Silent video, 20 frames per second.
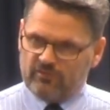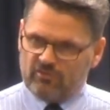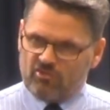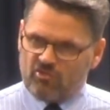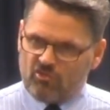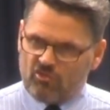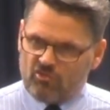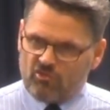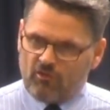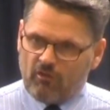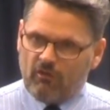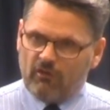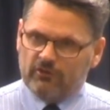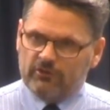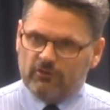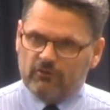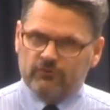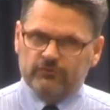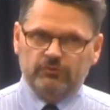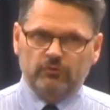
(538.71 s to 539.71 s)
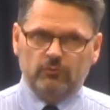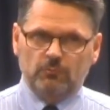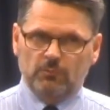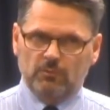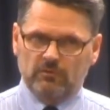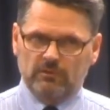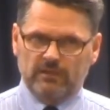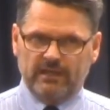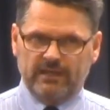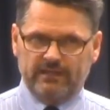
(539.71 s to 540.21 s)
This is
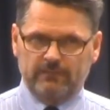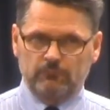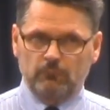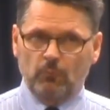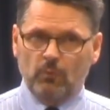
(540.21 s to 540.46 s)
unalterable light.